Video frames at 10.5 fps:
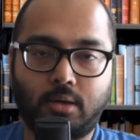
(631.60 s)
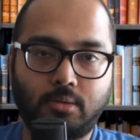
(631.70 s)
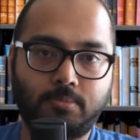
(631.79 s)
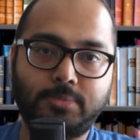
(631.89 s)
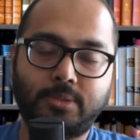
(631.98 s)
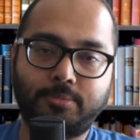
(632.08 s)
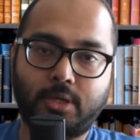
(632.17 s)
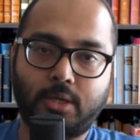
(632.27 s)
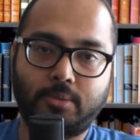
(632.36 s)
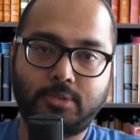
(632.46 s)

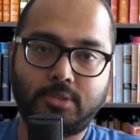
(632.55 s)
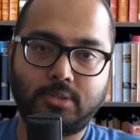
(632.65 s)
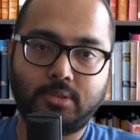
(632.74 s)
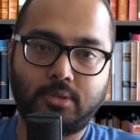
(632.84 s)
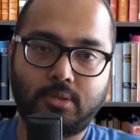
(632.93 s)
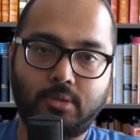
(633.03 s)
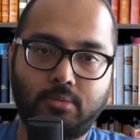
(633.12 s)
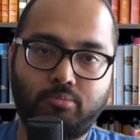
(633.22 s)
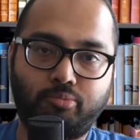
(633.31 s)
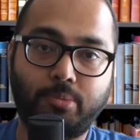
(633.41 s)
sometimes
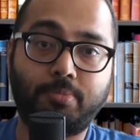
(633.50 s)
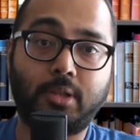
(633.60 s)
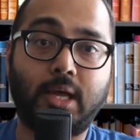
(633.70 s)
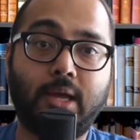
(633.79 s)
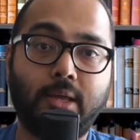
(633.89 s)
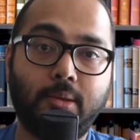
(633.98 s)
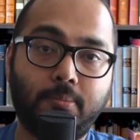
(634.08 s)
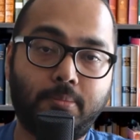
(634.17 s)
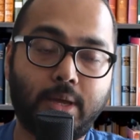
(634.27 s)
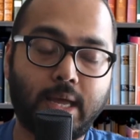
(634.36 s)
reply
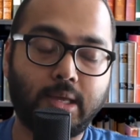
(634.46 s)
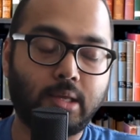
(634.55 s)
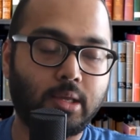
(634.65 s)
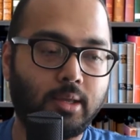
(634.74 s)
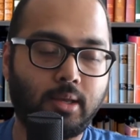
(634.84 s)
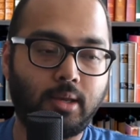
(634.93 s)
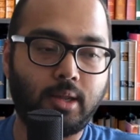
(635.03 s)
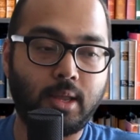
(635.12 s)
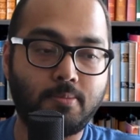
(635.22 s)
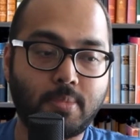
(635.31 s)
back in
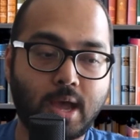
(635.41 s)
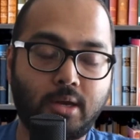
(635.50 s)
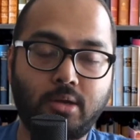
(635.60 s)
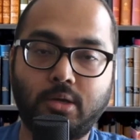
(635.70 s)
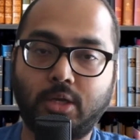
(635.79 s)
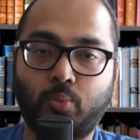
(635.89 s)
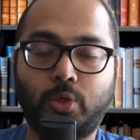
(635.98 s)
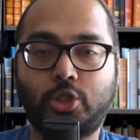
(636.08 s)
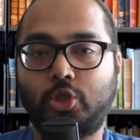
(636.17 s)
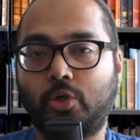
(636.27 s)
a manner in
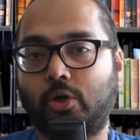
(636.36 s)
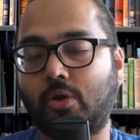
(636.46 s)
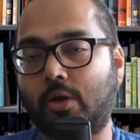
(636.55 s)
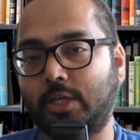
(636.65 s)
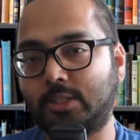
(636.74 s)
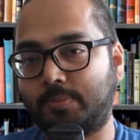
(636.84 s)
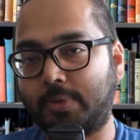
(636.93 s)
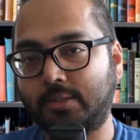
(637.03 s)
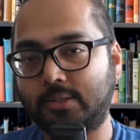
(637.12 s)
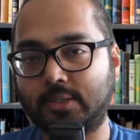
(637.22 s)
which you are not
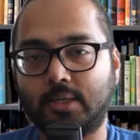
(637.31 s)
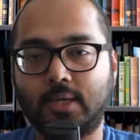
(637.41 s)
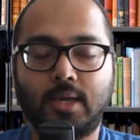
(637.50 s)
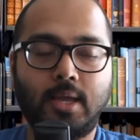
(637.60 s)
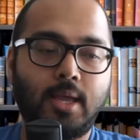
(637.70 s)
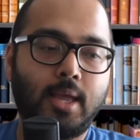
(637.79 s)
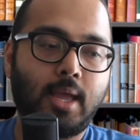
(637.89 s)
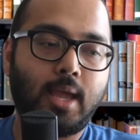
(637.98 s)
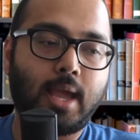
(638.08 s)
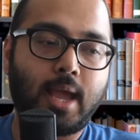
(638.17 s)
expecting,
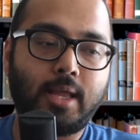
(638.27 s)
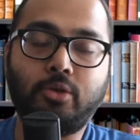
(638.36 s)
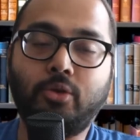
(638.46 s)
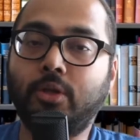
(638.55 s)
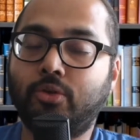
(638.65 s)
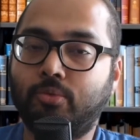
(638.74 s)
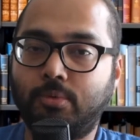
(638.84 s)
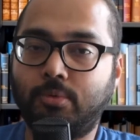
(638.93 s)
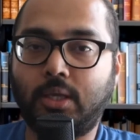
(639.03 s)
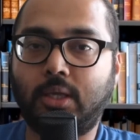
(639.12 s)
and you need to
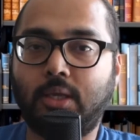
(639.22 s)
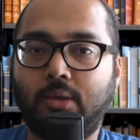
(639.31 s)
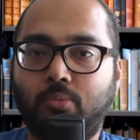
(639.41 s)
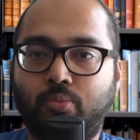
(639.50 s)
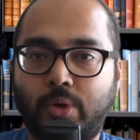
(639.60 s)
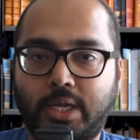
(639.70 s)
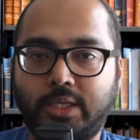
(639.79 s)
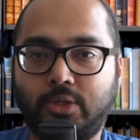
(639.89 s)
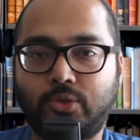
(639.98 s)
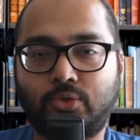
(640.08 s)
be
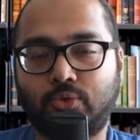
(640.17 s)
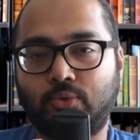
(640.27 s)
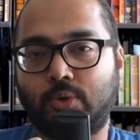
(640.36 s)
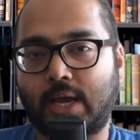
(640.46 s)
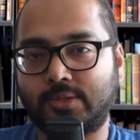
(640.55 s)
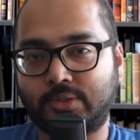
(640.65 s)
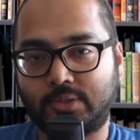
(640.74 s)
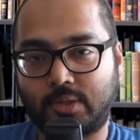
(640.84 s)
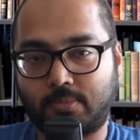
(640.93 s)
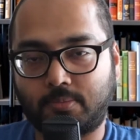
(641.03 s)
ready to answer
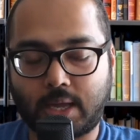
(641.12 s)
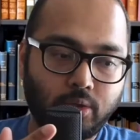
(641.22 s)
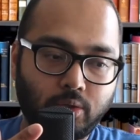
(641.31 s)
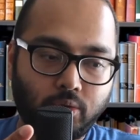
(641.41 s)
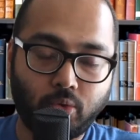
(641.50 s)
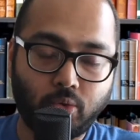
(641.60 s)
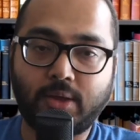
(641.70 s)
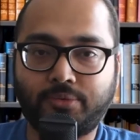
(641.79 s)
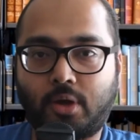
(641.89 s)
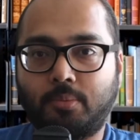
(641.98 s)
them back. You have
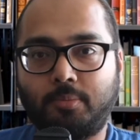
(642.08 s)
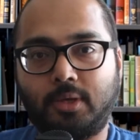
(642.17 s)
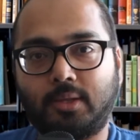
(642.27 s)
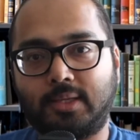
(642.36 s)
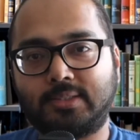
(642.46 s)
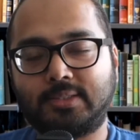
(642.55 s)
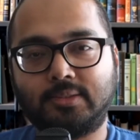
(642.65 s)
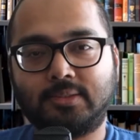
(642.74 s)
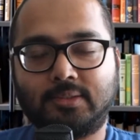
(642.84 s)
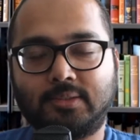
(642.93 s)
taught me a lesson,
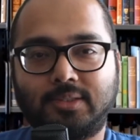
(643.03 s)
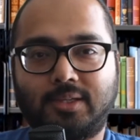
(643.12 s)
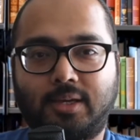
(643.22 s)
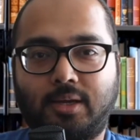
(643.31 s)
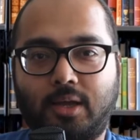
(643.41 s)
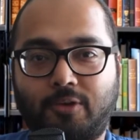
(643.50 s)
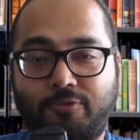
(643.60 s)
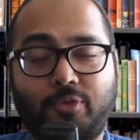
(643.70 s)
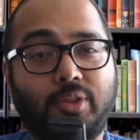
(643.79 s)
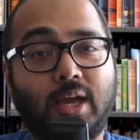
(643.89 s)
and
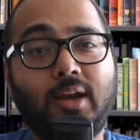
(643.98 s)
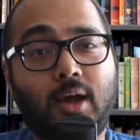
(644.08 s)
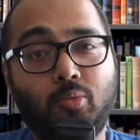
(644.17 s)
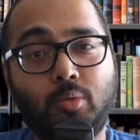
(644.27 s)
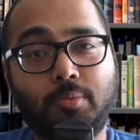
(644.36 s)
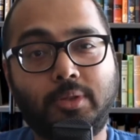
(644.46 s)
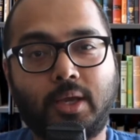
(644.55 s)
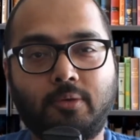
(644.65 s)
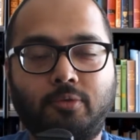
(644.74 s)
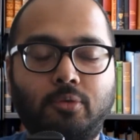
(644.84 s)
for that, I will be
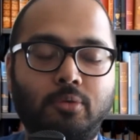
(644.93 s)
thankful,